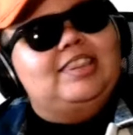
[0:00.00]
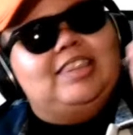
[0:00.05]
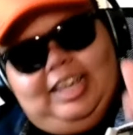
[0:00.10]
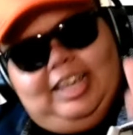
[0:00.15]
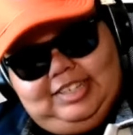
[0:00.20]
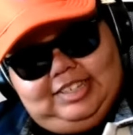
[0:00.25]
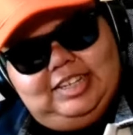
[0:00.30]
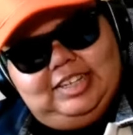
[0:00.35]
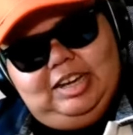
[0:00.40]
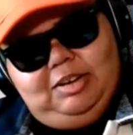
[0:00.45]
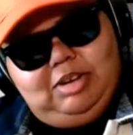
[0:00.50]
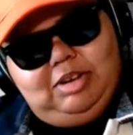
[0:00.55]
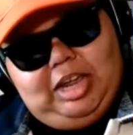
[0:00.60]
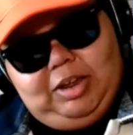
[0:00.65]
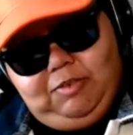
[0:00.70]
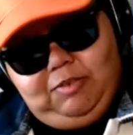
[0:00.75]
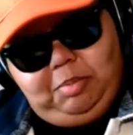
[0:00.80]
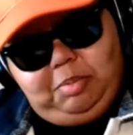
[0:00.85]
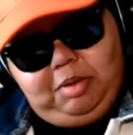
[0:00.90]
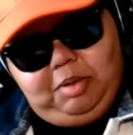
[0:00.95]
That's not what I
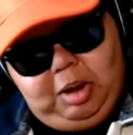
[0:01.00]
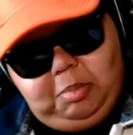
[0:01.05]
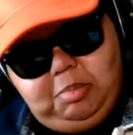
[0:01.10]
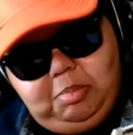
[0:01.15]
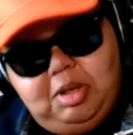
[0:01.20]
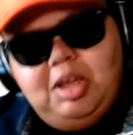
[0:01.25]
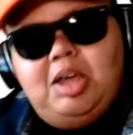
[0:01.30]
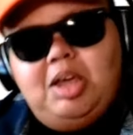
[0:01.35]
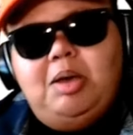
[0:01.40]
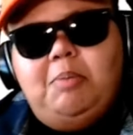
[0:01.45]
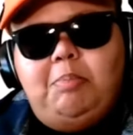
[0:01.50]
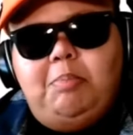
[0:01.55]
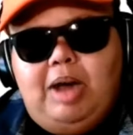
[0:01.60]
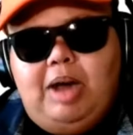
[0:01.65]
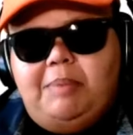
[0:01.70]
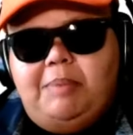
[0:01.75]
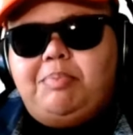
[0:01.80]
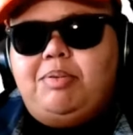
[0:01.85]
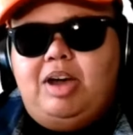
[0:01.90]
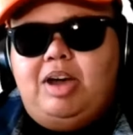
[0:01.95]
have a problem.
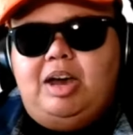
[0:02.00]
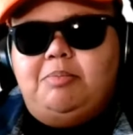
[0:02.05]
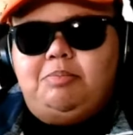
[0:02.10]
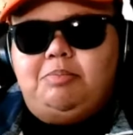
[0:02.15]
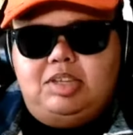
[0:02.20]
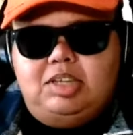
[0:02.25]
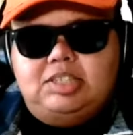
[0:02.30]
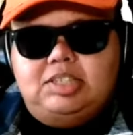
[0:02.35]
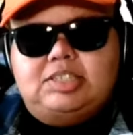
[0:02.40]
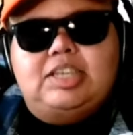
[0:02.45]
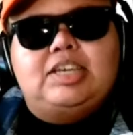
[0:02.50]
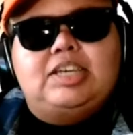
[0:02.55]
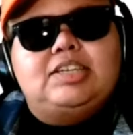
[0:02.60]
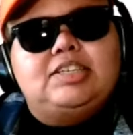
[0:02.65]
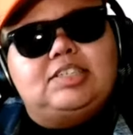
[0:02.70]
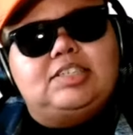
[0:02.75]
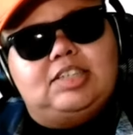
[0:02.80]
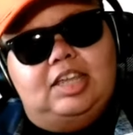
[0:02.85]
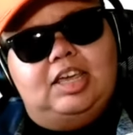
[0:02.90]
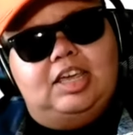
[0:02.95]
My problem is
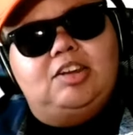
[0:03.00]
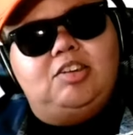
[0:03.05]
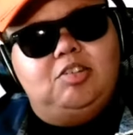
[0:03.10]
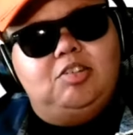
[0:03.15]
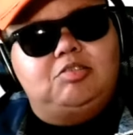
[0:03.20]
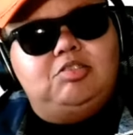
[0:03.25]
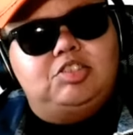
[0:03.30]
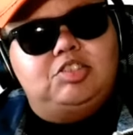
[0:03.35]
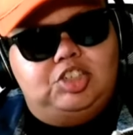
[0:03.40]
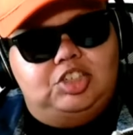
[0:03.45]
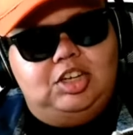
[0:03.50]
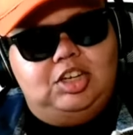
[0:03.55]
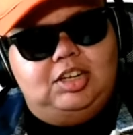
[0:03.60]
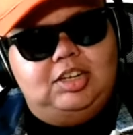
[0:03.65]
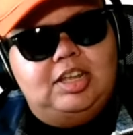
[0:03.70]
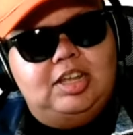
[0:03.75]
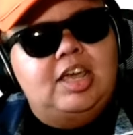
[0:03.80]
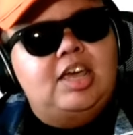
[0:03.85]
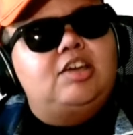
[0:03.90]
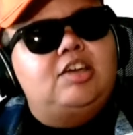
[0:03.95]
stand on your shit.